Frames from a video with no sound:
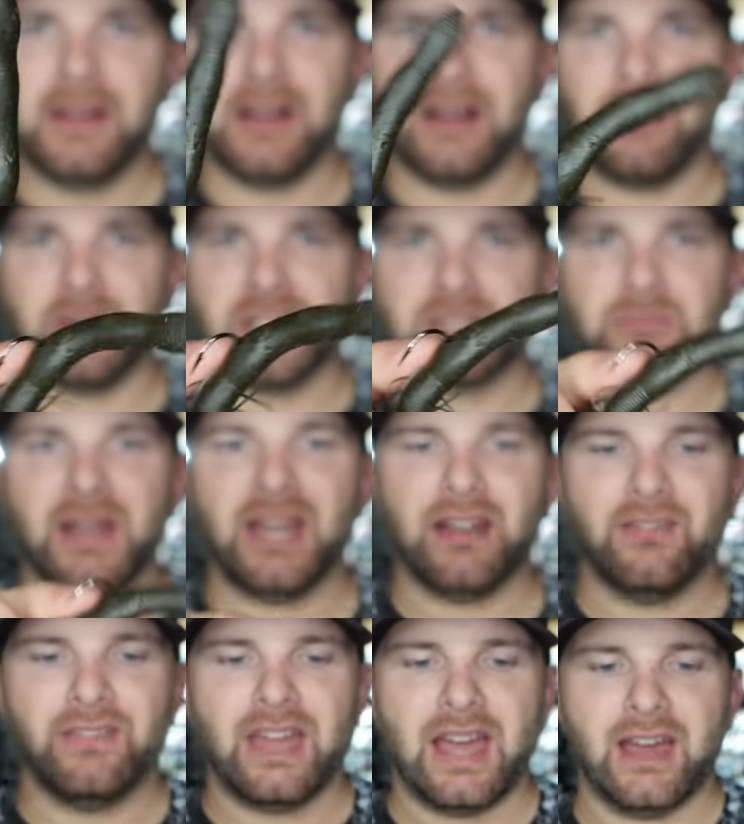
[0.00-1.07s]
but it's made
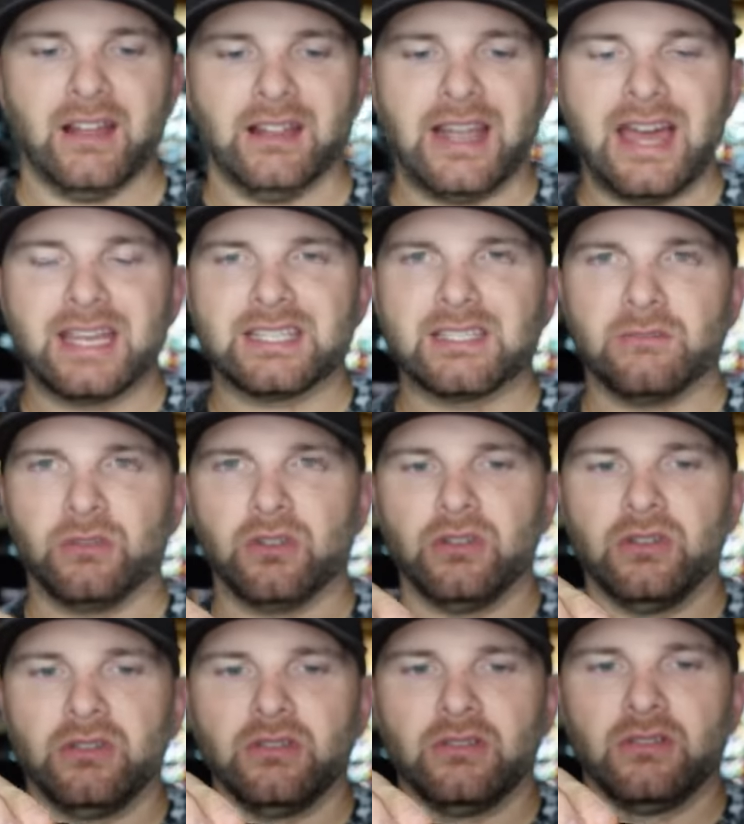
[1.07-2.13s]
of that
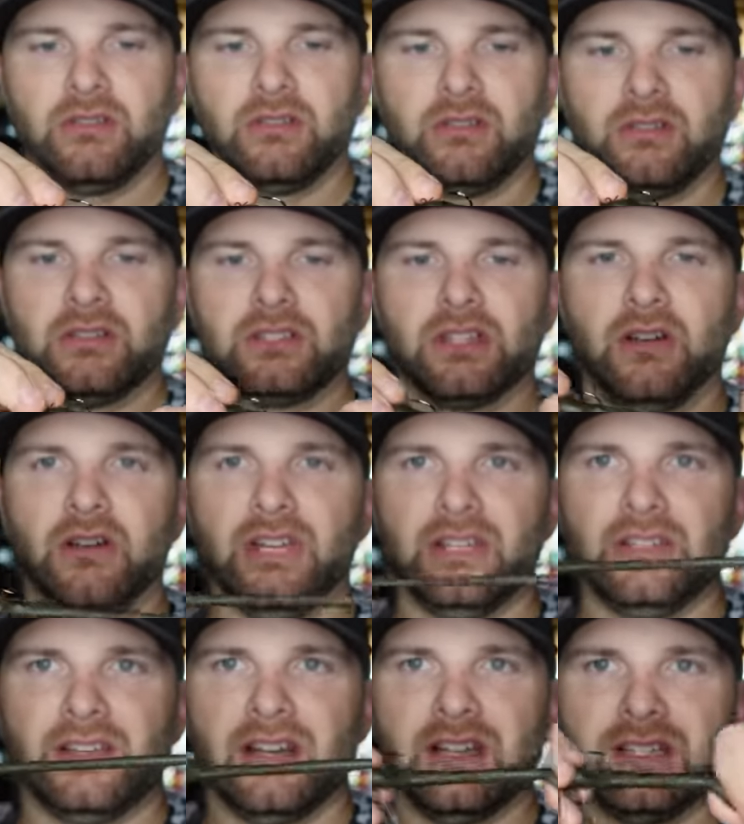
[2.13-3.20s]
elastomer, so
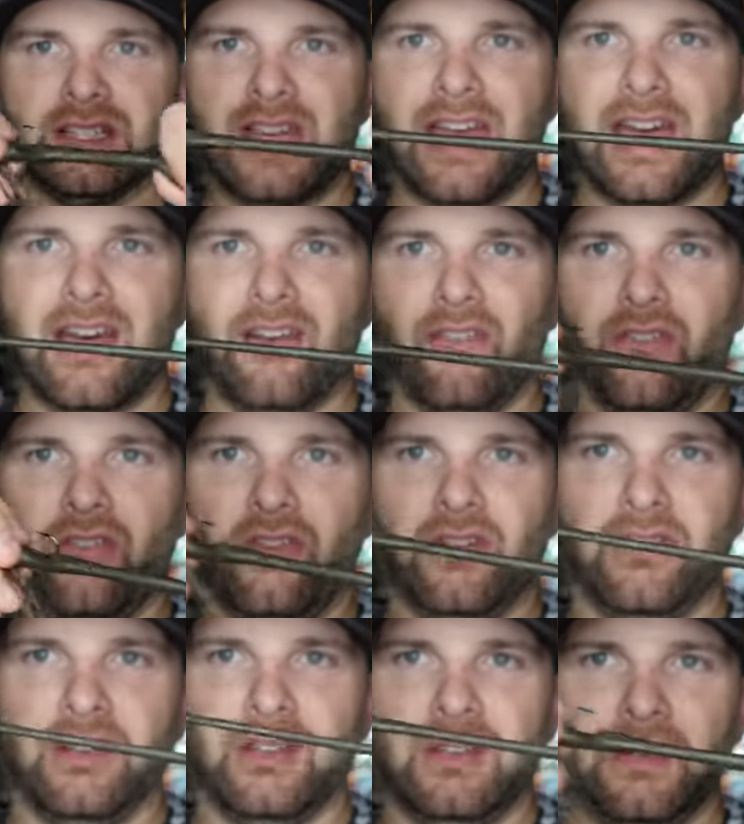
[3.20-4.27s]
it does have
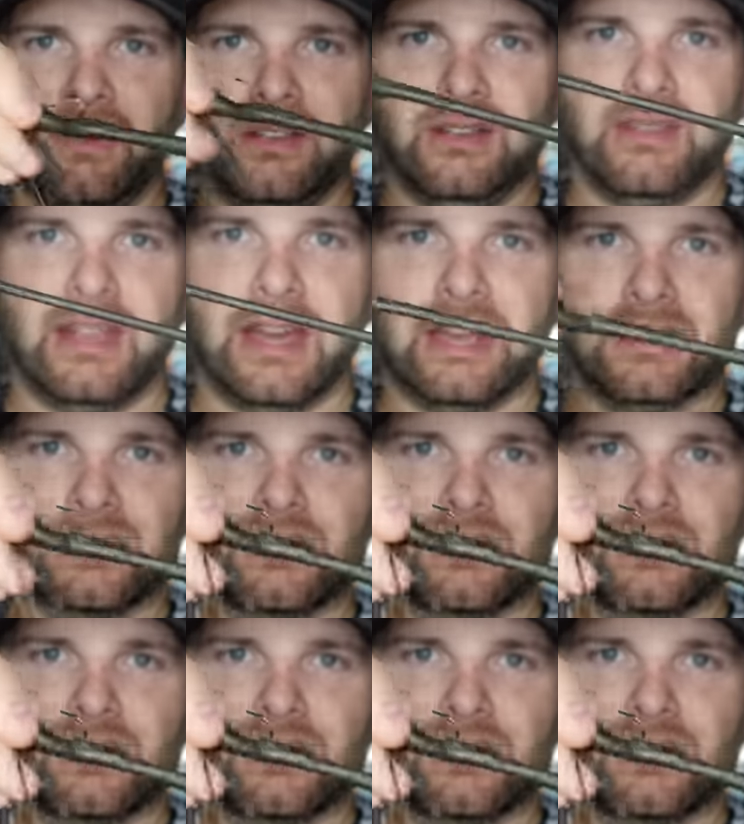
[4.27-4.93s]
that